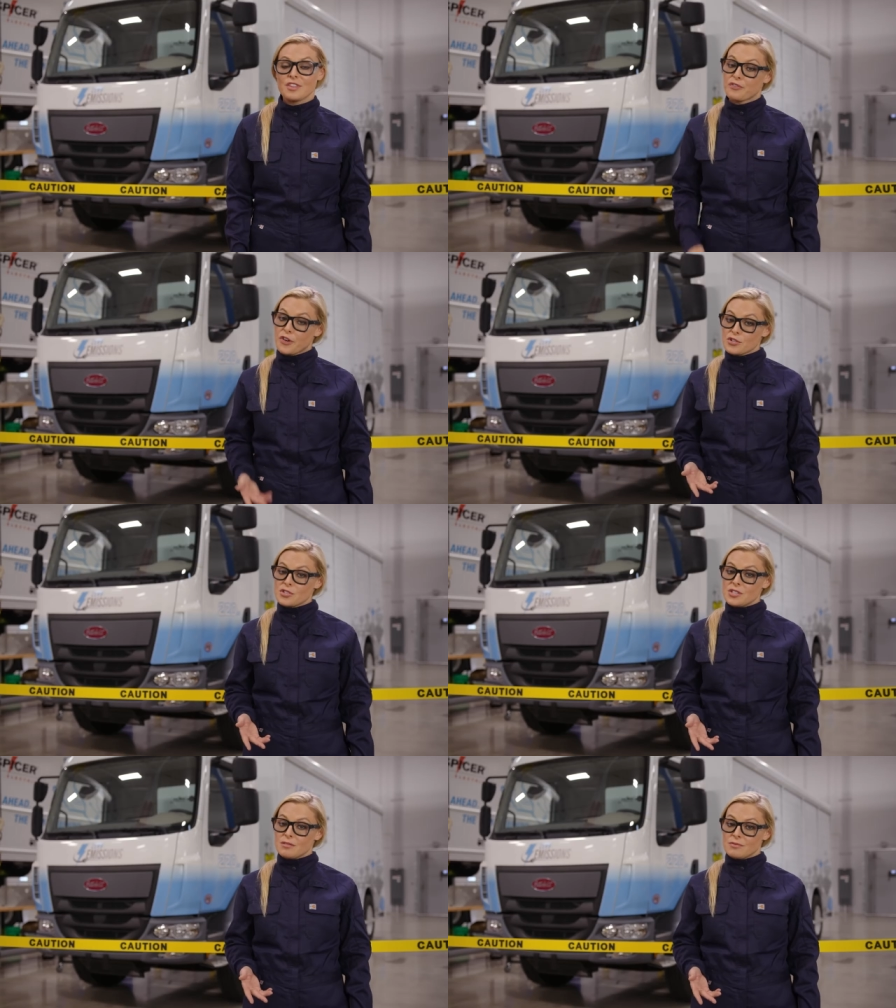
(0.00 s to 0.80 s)
The
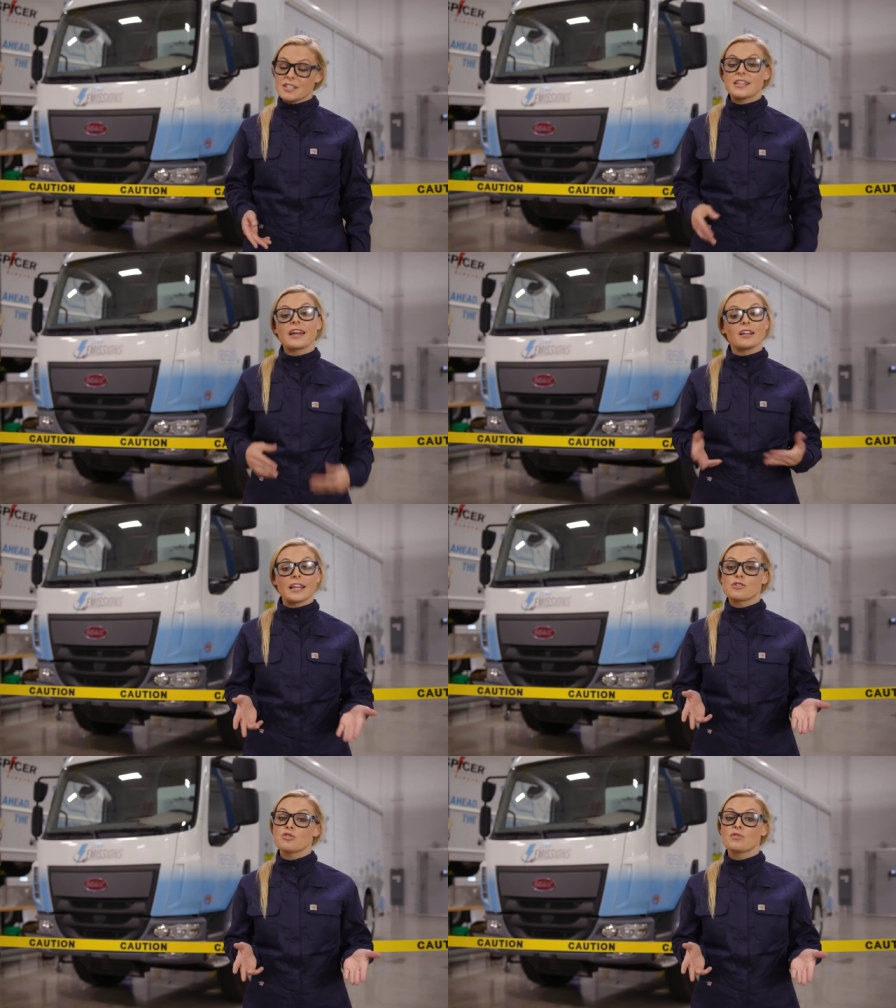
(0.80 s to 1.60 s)
first is that
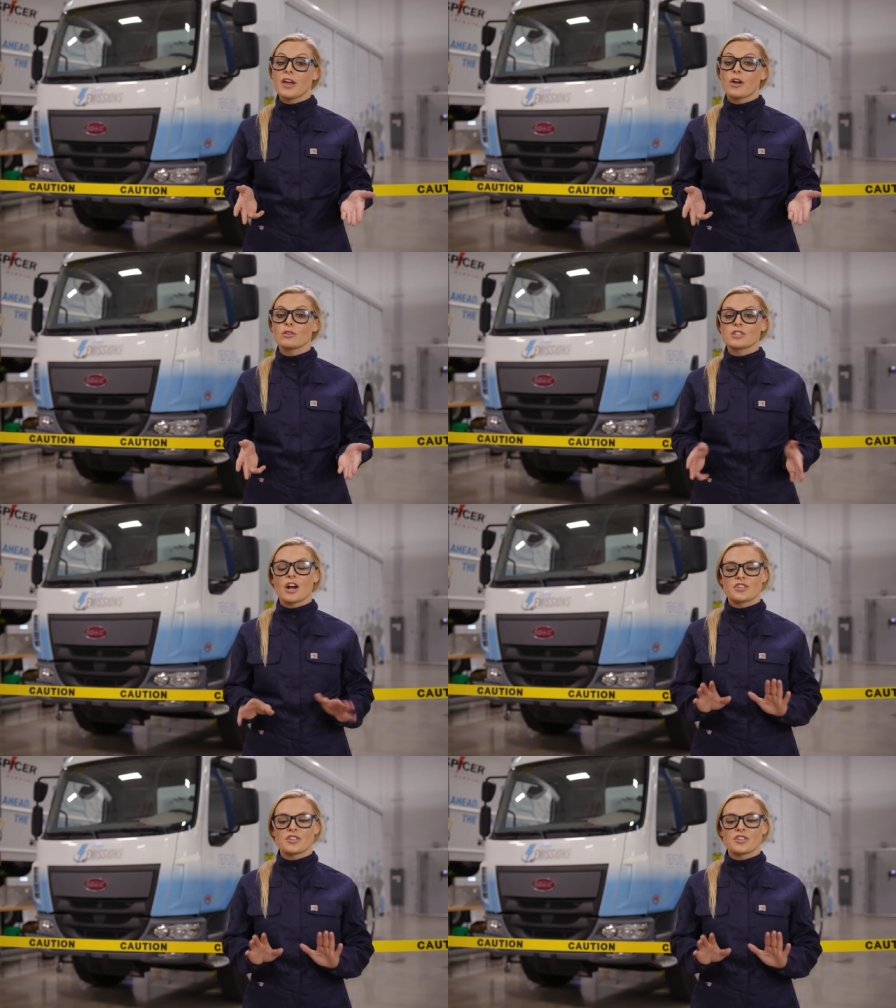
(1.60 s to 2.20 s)
electric vehicles